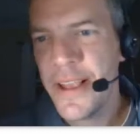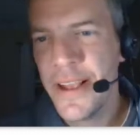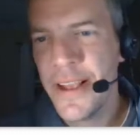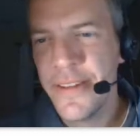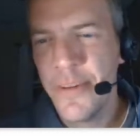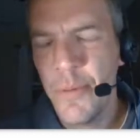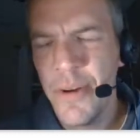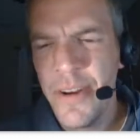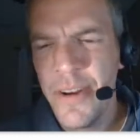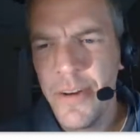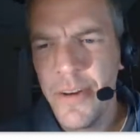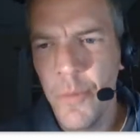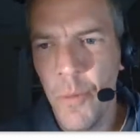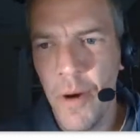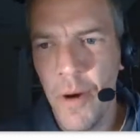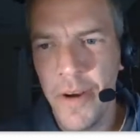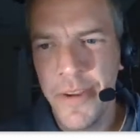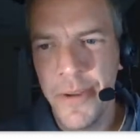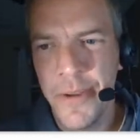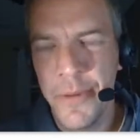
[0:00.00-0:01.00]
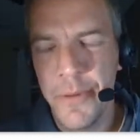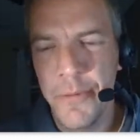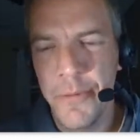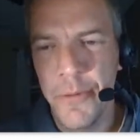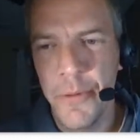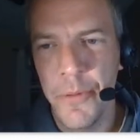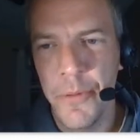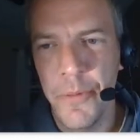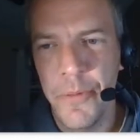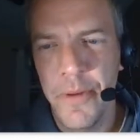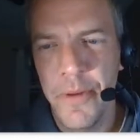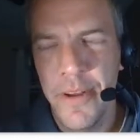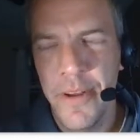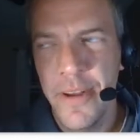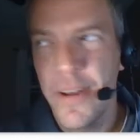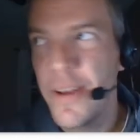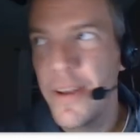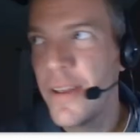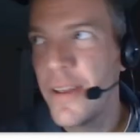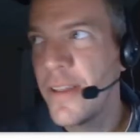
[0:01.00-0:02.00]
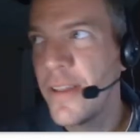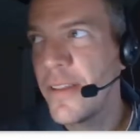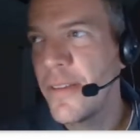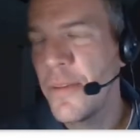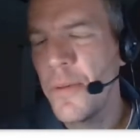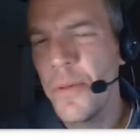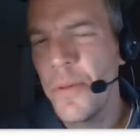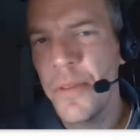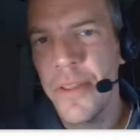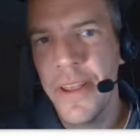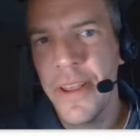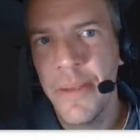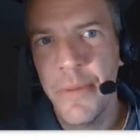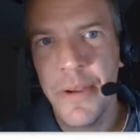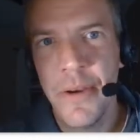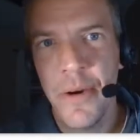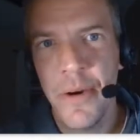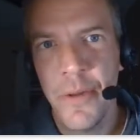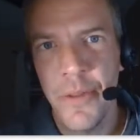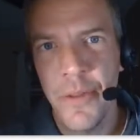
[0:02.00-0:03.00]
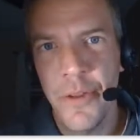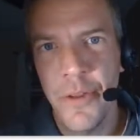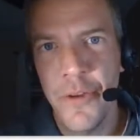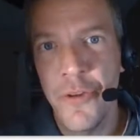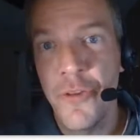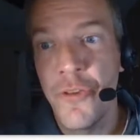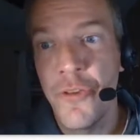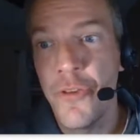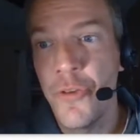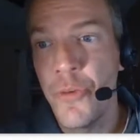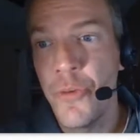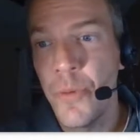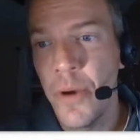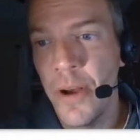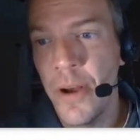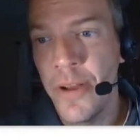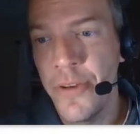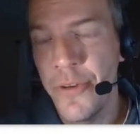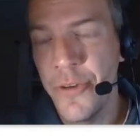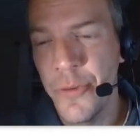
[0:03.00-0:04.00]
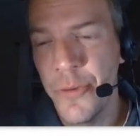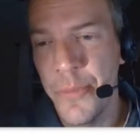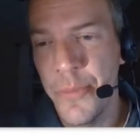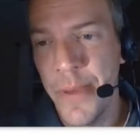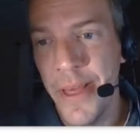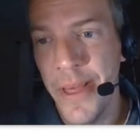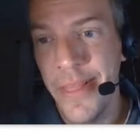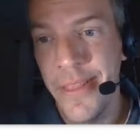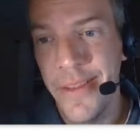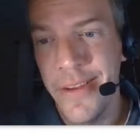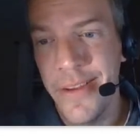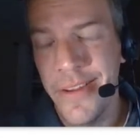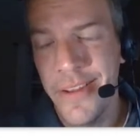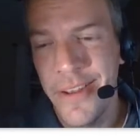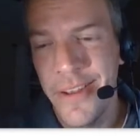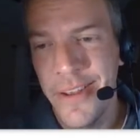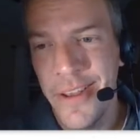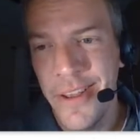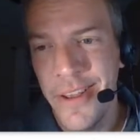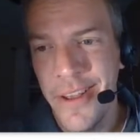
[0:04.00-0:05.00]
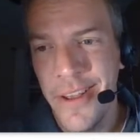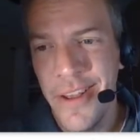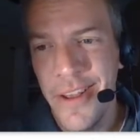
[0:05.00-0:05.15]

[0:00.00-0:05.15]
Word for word: guys, I wanted to walk you through a little thing we call the do-undo method.